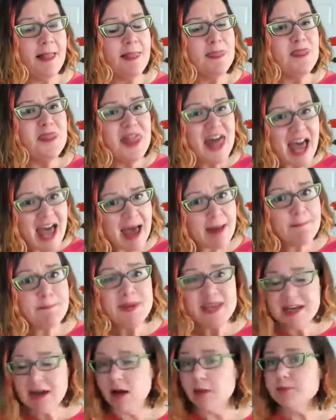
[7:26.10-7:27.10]
that
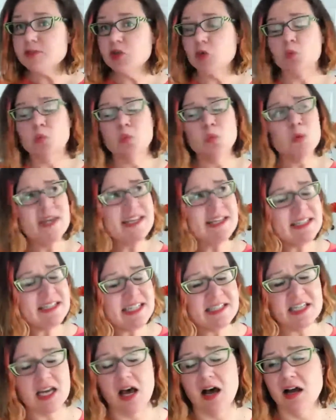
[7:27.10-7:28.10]
becomes a
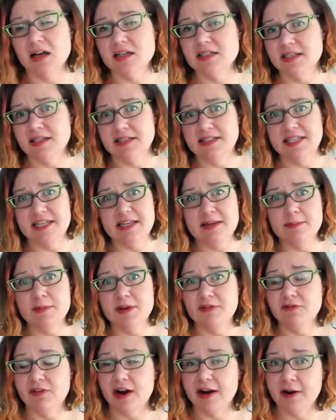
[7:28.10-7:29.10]
really toxic team
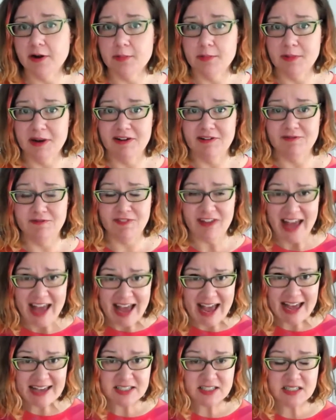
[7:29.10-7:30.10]
environment
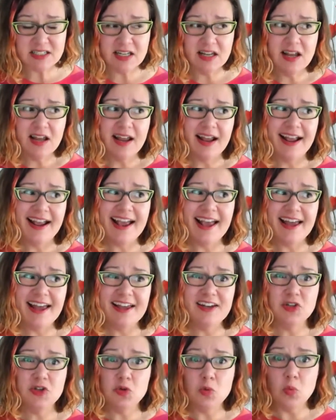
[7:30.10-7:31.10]
fast
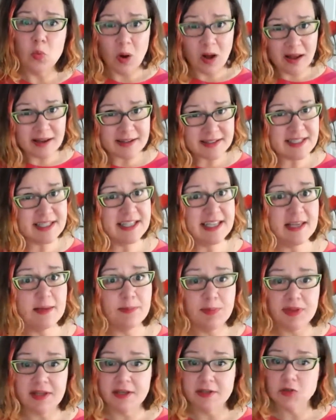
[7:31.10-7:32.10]
and you want to
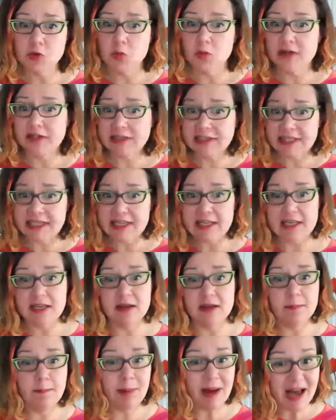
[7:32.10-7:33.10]
keep things
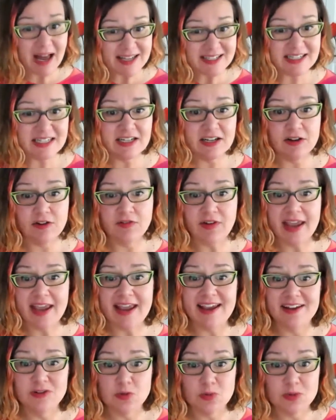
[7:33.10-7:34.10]
really positive
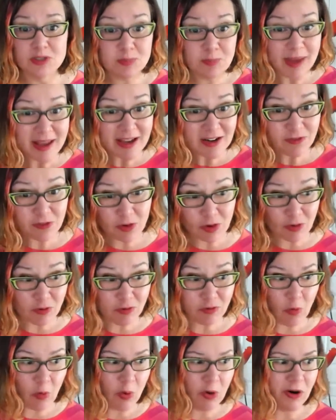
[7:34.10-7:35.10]
and respectful
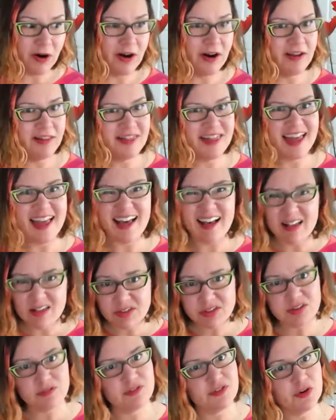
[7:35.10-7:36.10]
for the
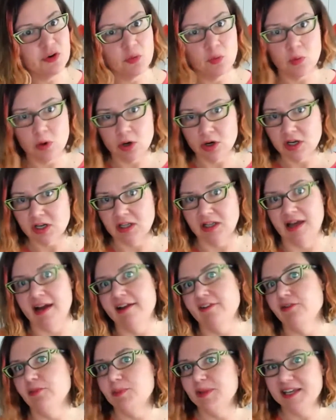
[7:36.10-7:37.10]
health of your work
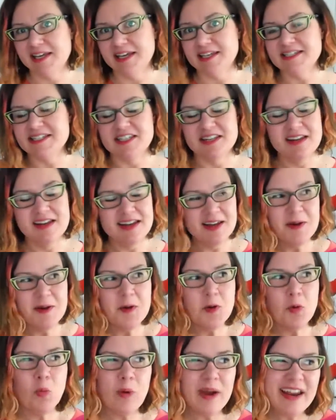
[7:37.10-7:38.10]
life because
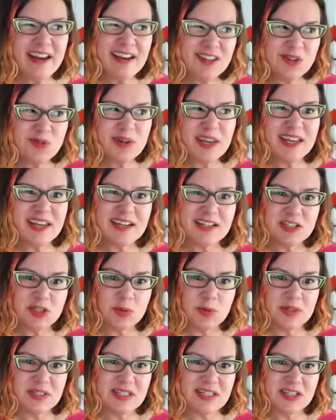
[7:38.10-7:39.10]
when you get
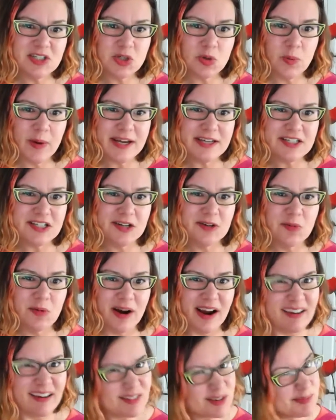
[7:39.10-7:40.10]
into a situation
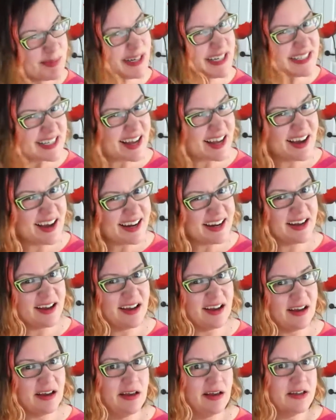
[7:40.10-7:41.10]
where everybody's kind
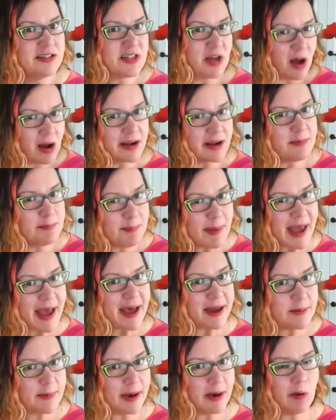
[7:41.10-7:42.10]
of talking
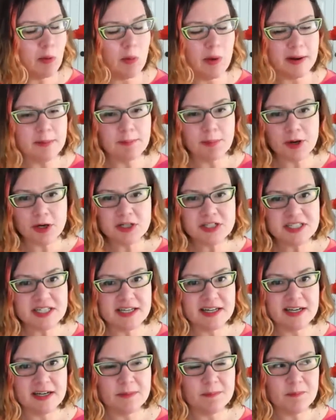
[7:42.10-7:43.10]
bad about one
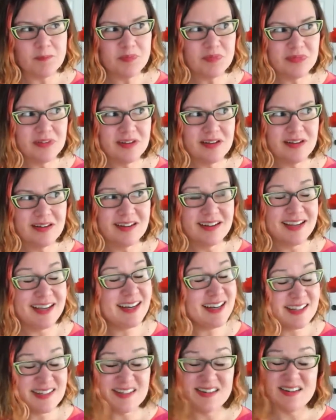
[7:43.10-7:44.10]
person, it
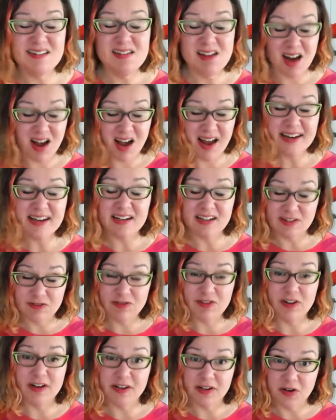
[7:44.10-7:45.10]
is not any
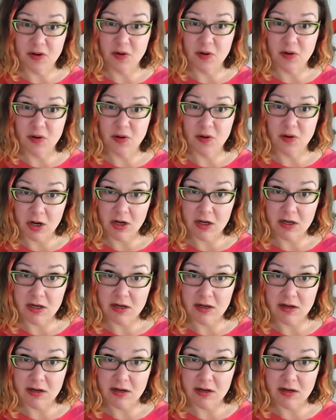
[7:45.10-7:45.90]
fun to go to work,